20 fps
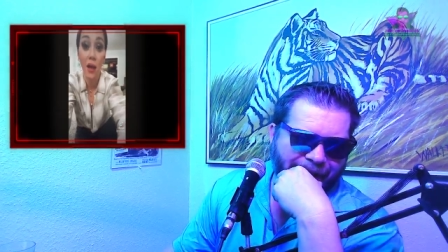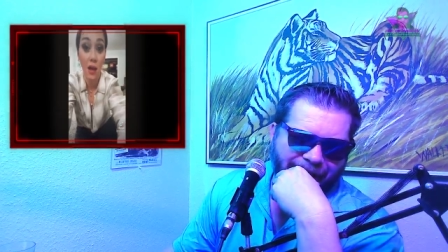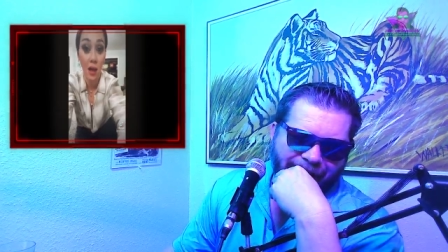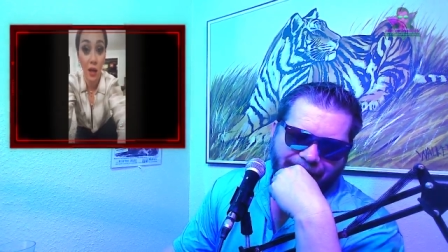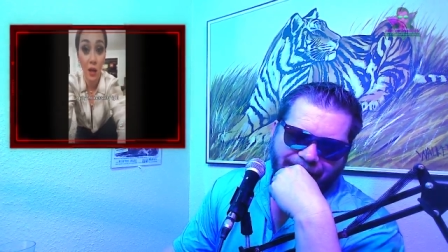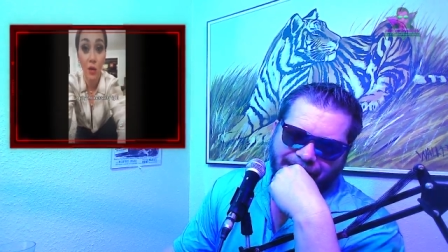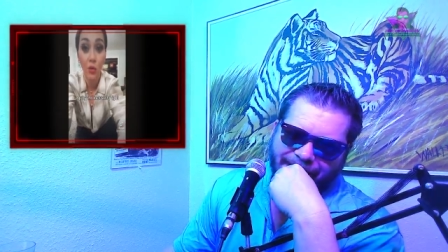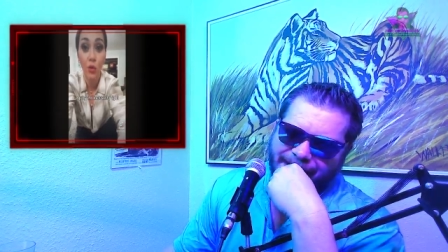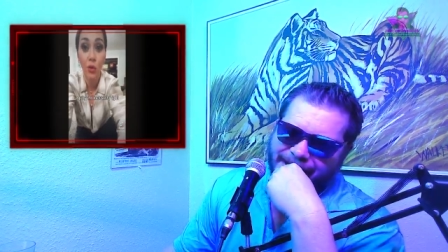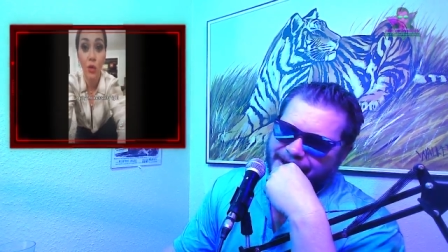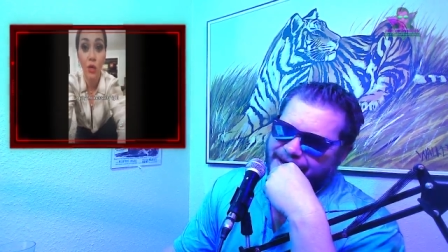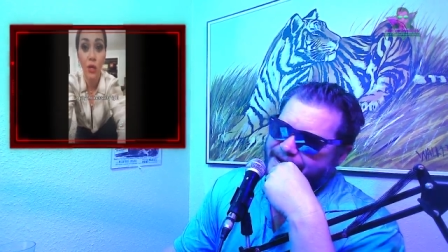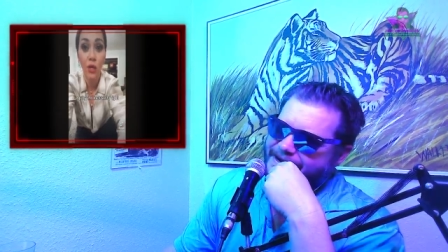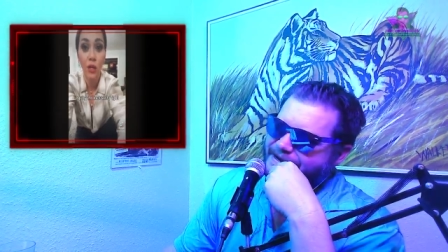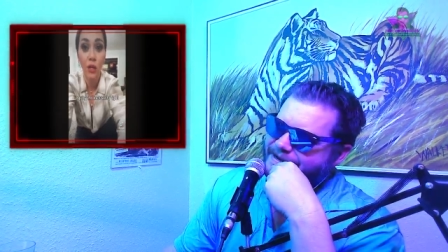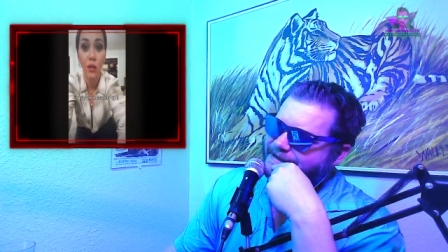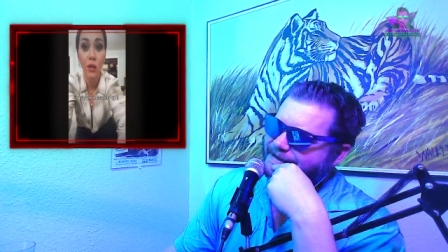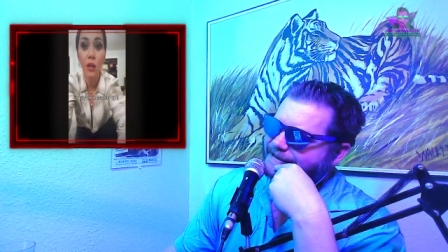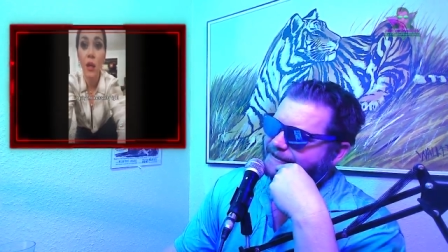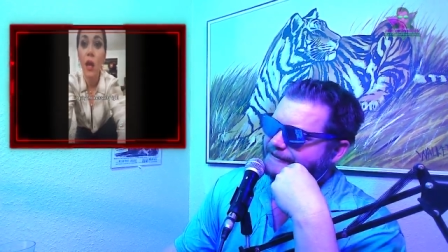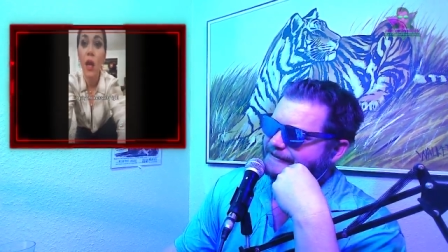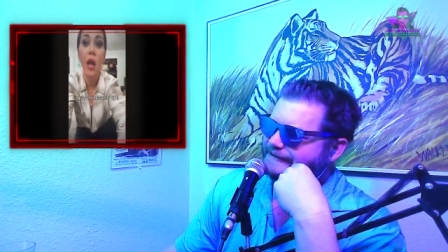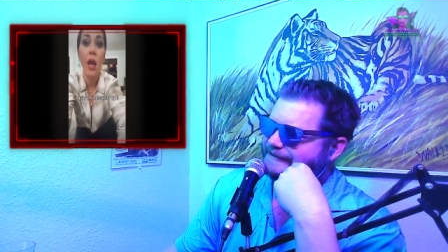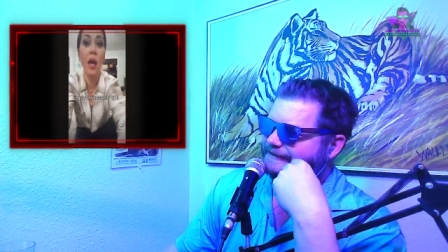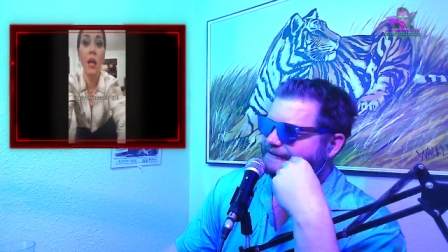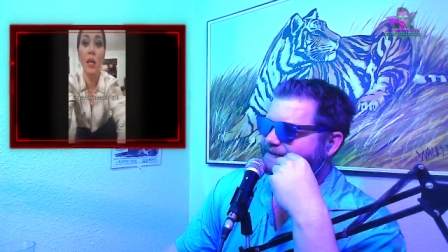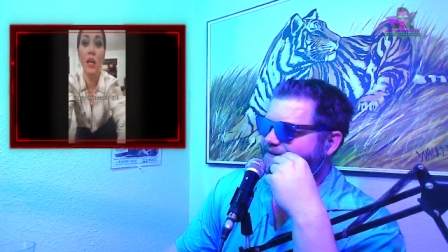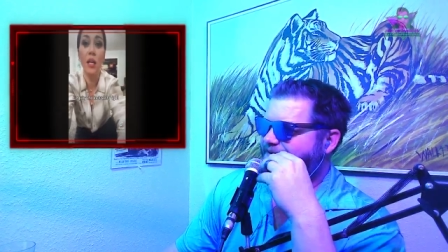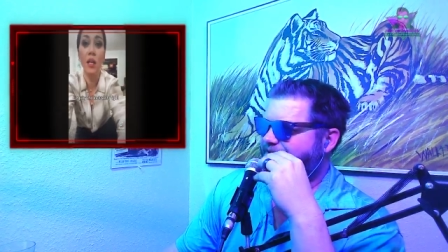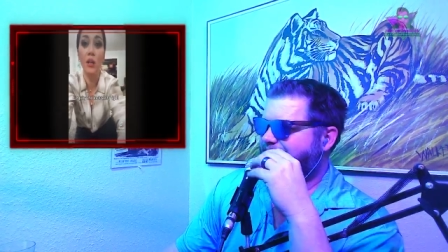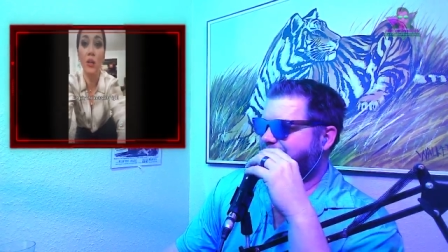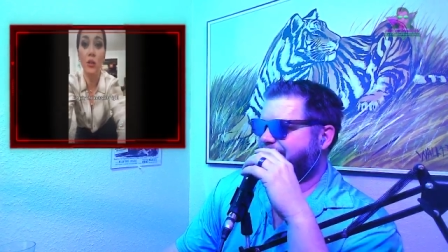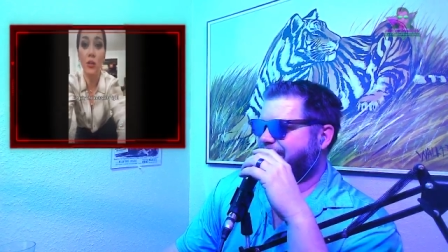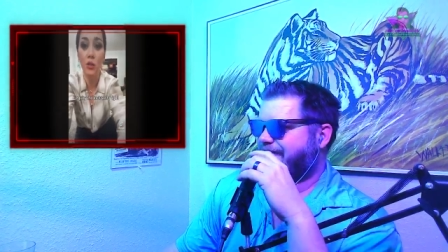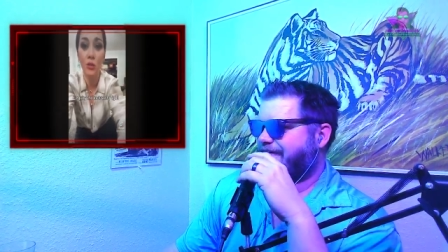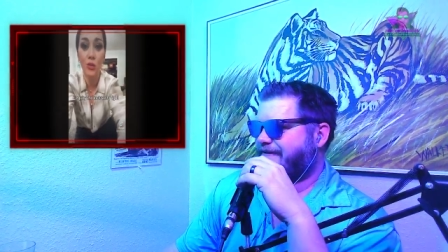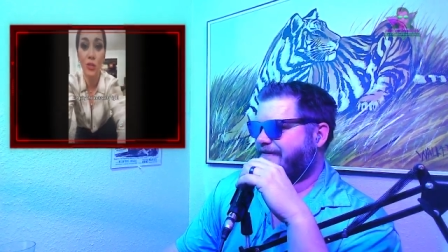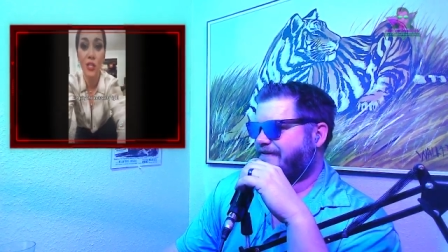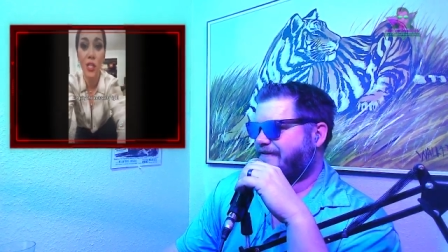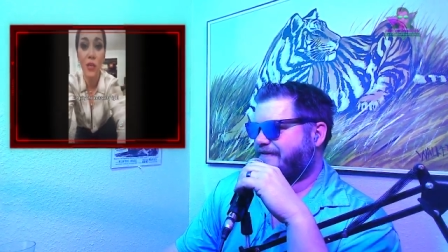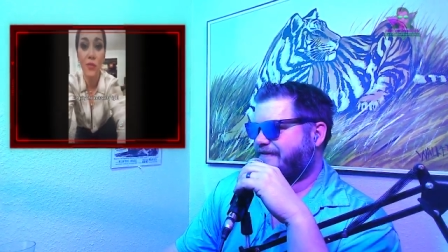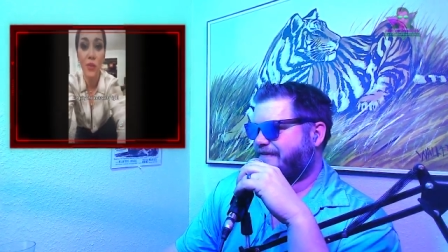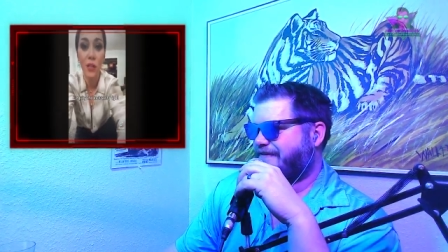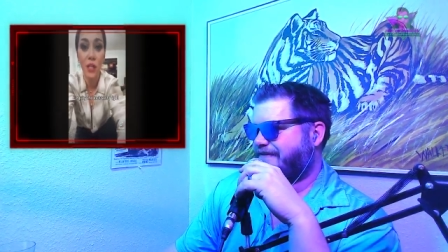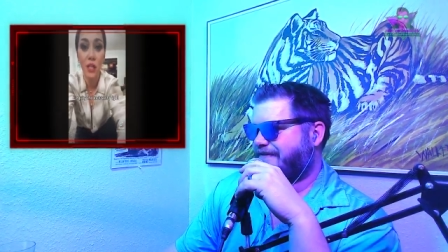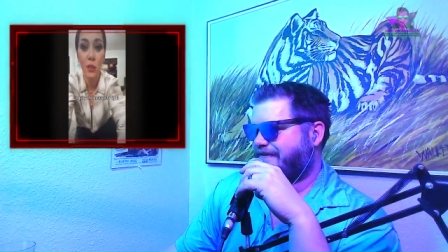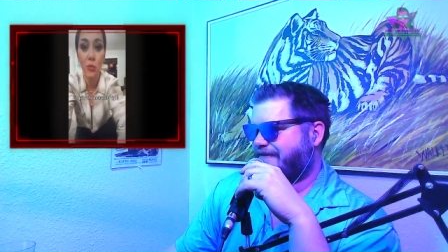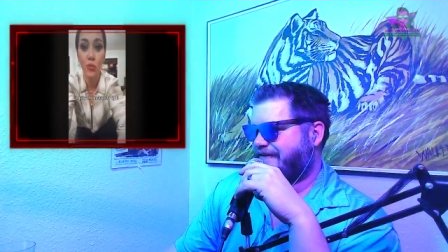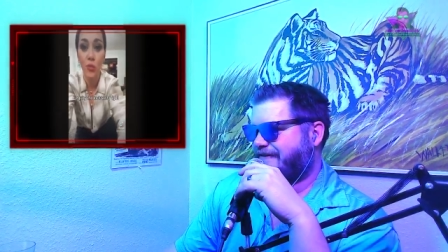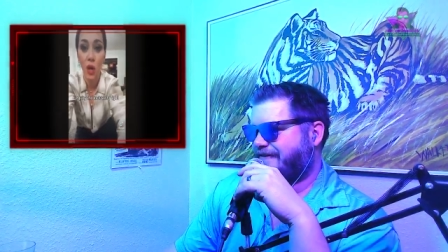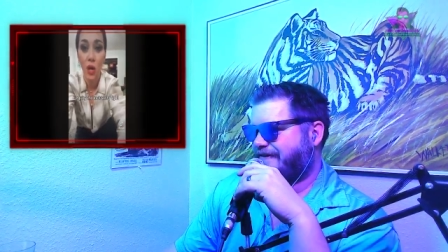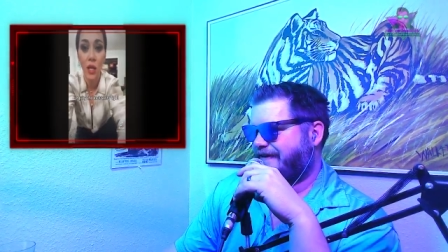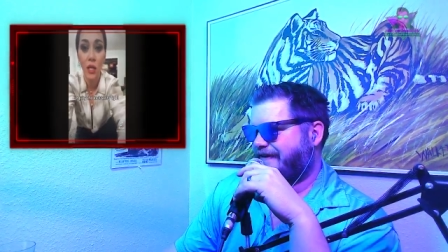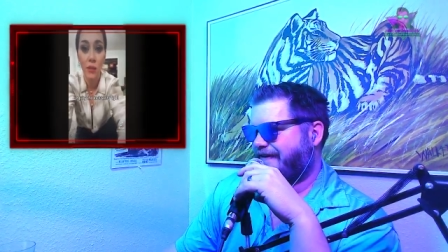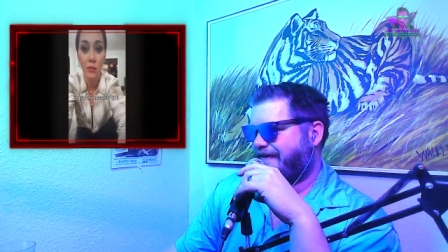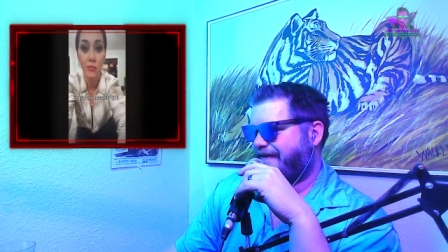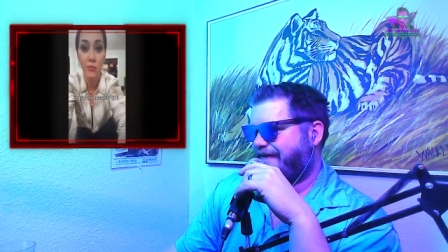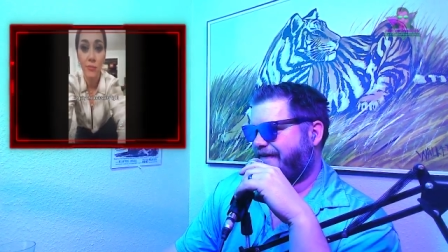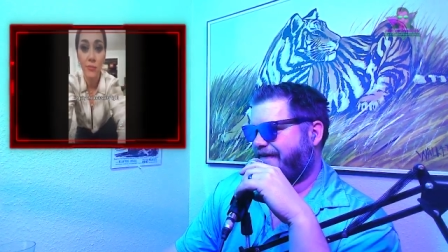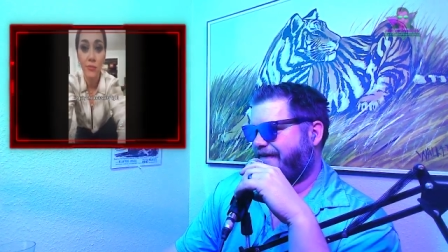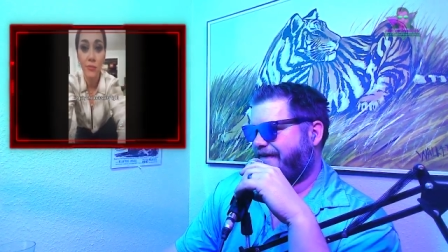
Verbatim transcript: equity, and inclusivity, right?